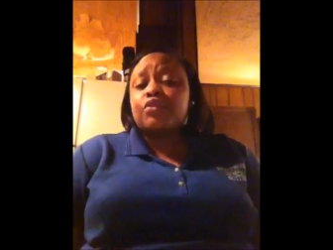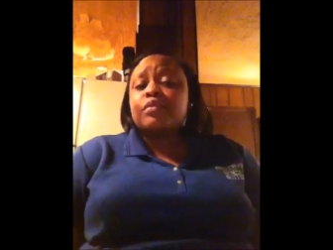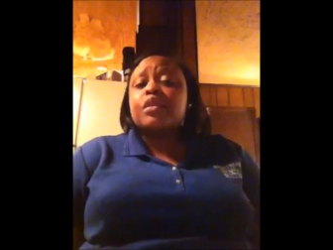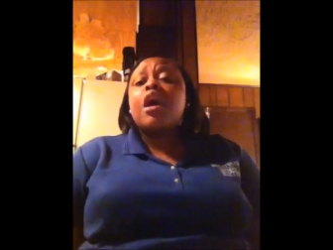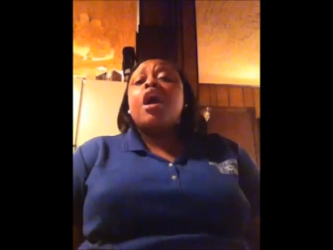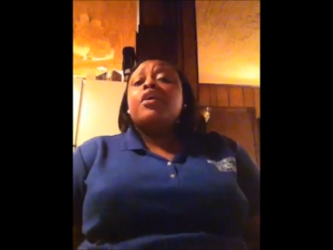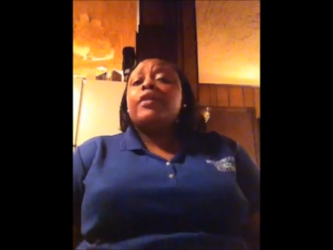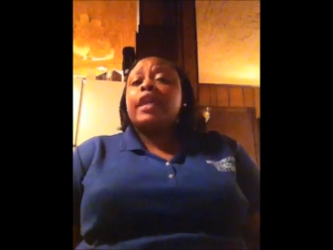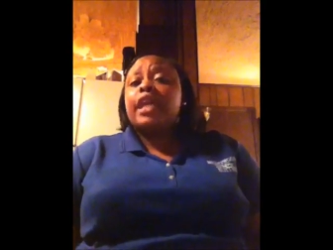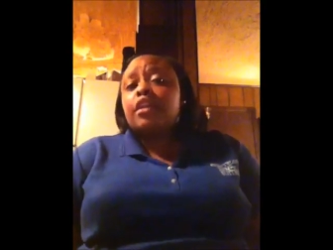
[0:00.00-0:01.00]
groups,
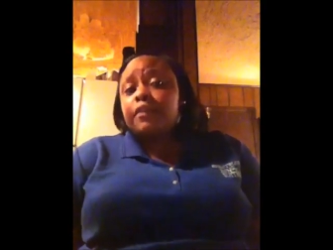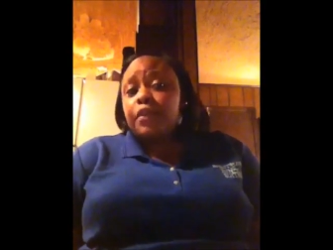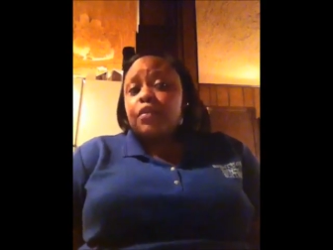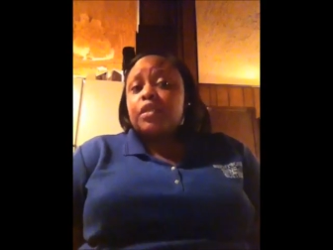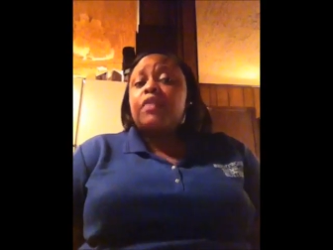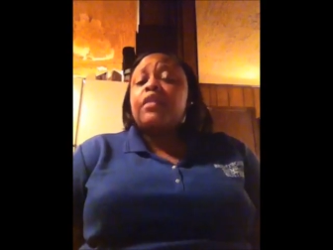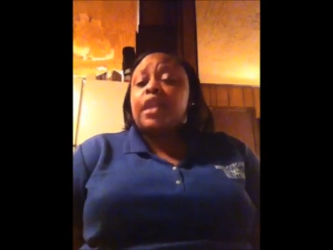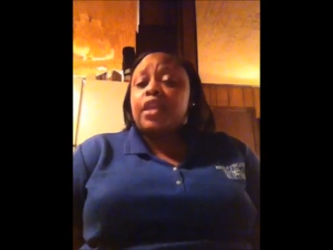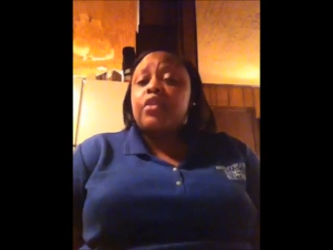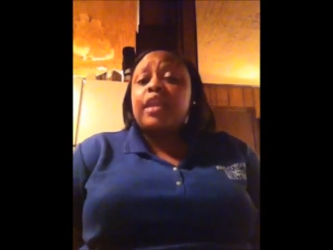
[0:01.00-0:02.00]
the interviews, and
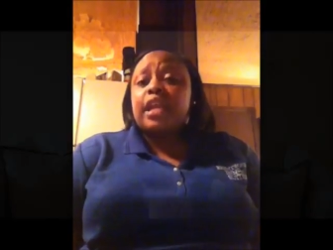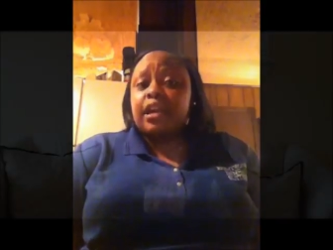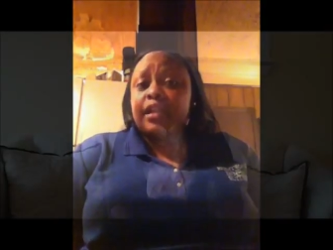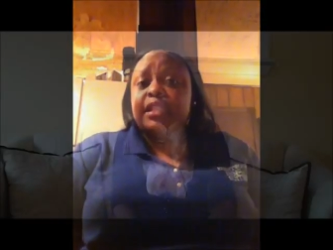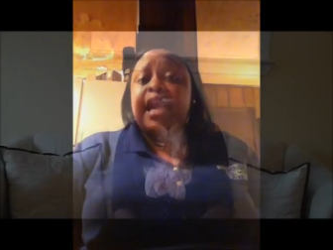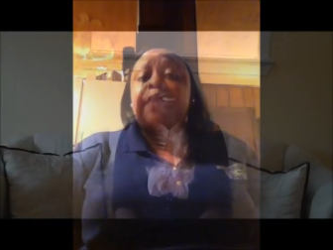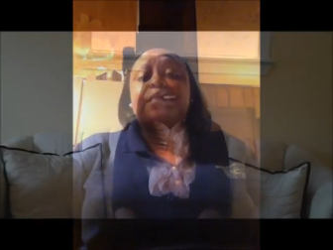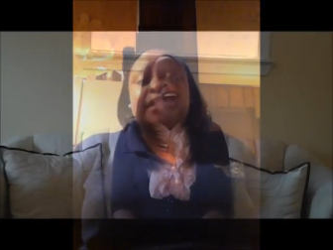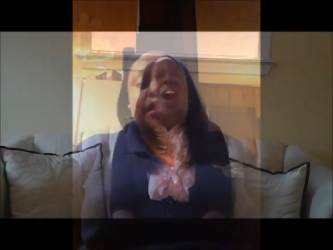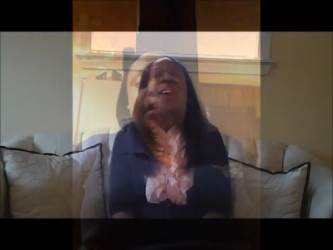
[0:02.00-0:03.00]
the internet
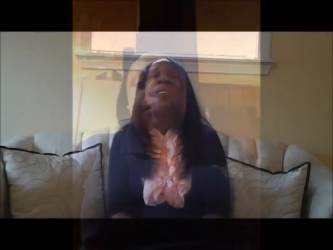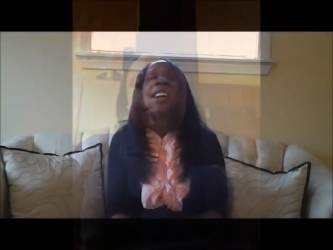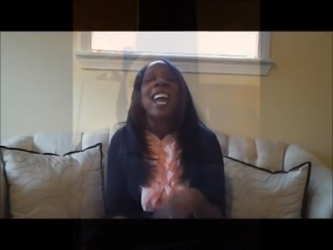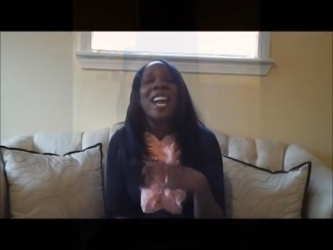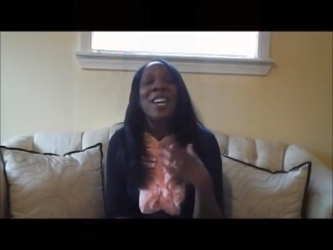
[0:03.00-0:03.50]
contact with subjects.